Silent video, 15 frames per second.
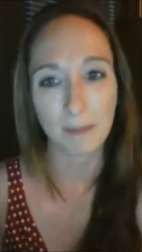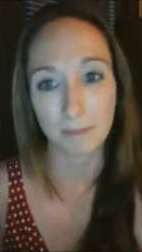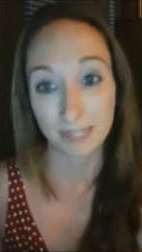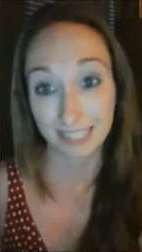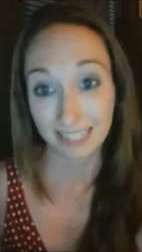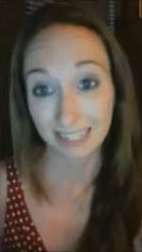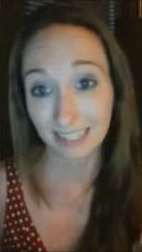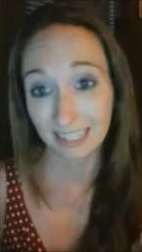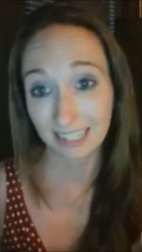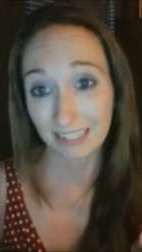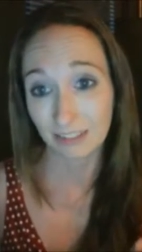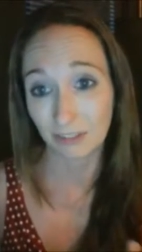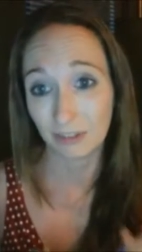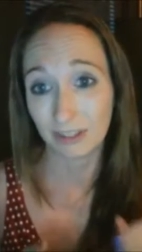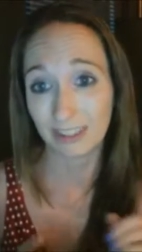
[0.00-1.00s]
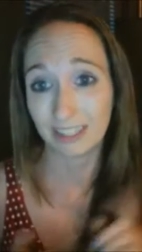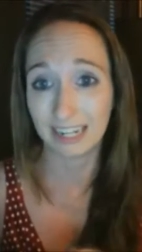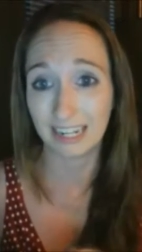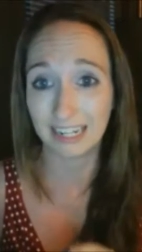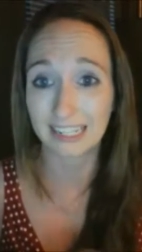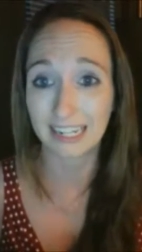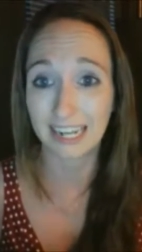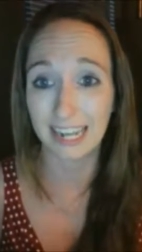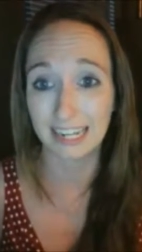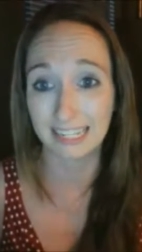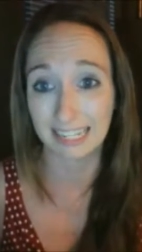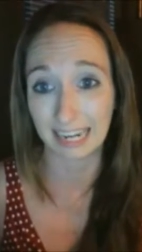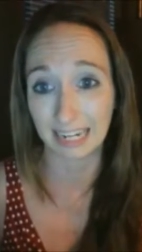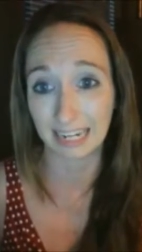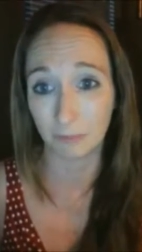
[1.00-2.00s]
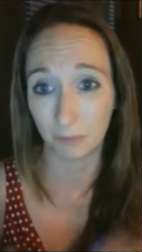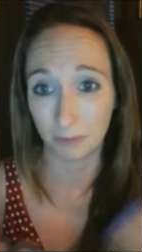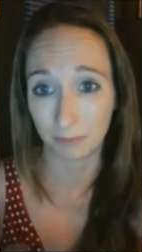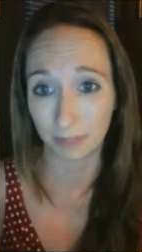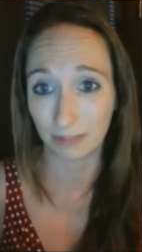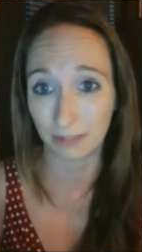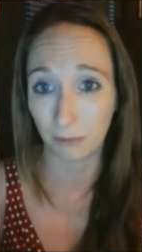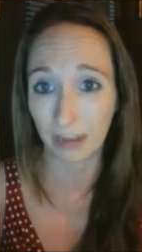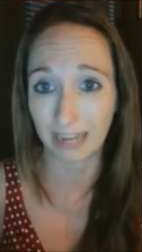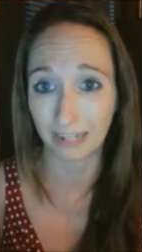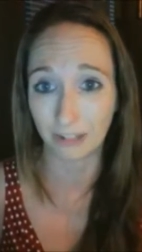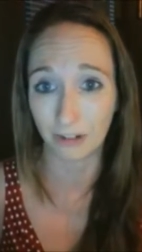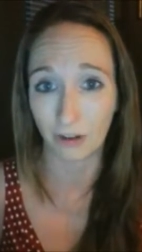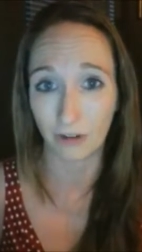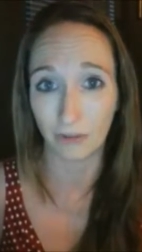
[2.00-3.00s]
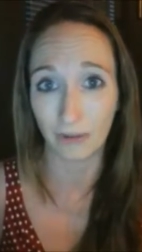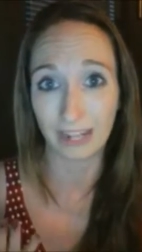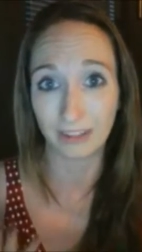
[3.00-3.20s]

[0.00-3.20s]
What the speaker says: I particularly thought that internet dating would be the way to go.